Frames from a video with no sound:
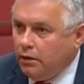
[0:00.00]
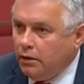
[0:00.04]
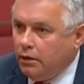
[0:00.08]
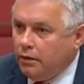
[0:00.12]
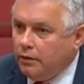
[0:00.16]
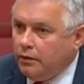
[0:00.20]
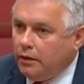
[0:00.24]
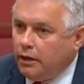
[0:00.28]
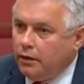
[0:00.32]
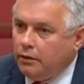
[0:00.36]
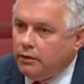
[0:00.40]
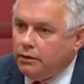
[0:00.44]

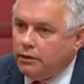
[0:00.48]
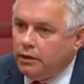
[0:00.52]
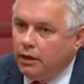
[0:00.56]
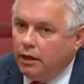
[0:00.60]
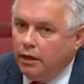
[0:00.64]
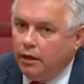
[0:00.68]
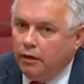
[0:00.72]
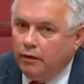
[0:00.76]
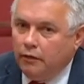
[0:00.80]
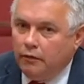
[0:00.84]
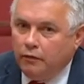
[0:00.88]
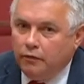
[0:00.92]
that
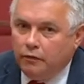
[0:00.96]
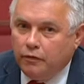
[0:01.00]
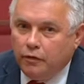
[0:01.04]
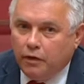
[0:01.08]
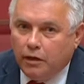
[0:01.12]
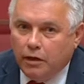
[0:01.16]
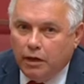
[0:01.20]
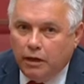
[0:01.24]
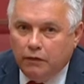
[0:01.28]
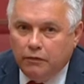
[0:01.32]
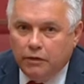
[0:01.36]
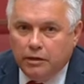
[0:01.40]
for
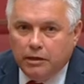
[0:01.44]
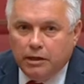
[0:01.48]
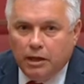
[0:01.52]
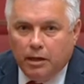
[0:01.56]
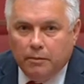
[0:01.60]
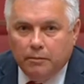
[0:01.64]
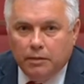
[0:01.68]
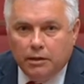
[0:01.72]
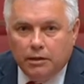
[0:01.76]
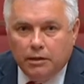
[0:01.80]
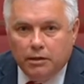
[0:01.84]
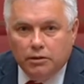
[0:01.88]
every
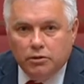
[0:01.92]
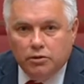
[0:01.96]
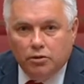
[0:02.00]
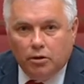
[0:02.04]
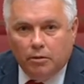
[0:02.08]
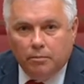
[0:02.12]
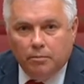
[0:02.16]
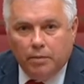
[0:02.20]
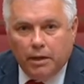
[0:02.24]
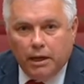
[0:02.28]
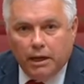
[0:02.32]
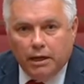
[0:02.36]
company that's
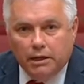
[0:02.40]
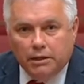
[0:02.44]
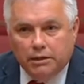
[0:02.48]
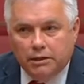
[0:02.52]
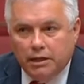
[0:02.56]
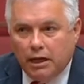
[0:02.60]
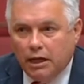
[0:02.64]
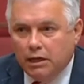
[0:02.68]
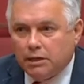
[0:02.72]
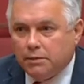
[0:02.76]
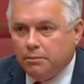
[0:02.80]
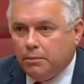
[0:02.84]
not paying
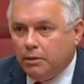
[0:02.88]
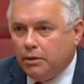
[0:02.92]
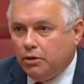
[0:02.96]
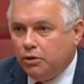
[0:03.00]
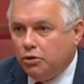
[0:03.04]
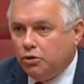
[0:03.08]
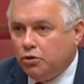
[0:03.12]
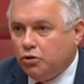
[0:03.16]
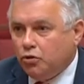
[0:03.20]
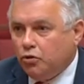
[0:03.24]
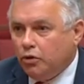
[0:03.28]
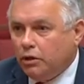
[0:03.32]
tax but
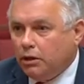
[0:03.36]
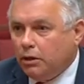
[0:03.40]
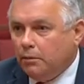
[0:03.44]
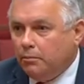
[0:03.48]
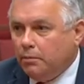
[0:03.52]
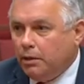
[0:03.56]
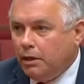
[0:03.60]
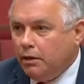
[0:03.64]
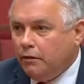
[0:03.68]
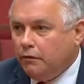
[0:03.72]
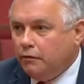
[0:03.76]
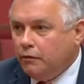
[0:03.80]
enjoying a
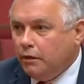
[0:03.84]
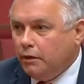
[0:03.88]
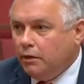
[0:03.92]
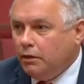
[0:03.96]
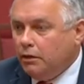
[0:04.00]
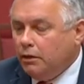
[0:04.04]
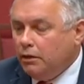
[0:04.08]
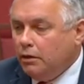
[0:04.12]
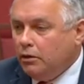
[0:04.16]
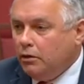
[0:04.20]
benefit,